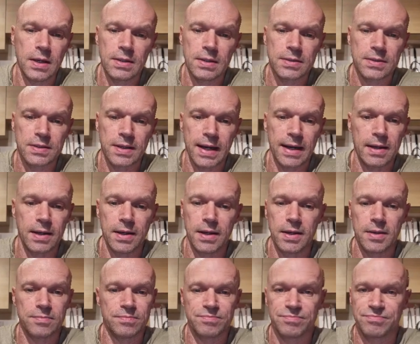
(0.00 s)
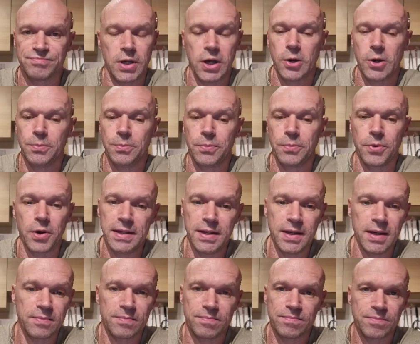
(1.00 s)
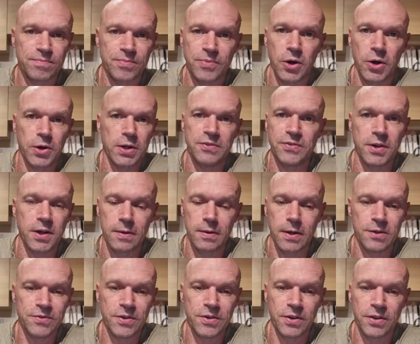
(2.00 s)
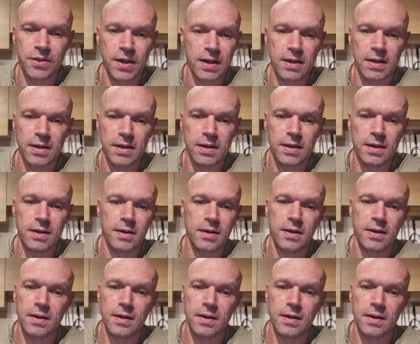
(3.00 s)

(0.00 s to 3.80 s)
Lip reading: Salah, no-brainer. Not even going to overthink it.